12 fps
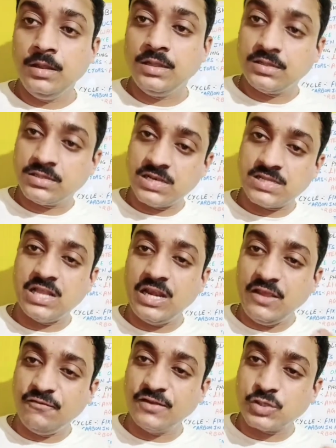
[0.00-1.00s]
Since the
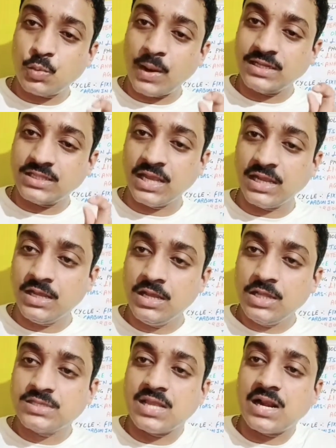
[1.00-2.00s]
leaf is quite thick,
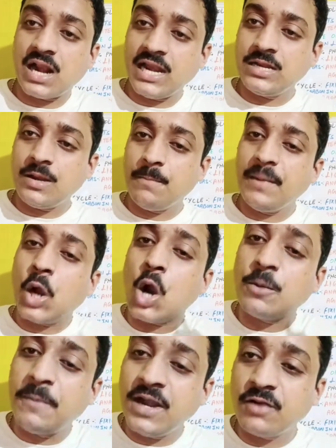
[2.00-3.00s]
sunlight may not
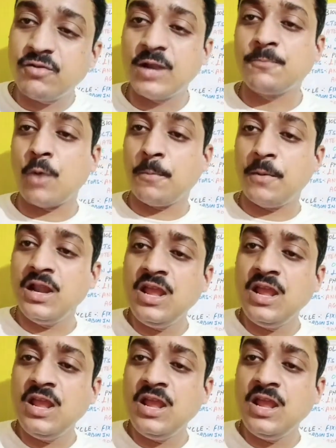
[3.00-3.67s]
penetrate properly.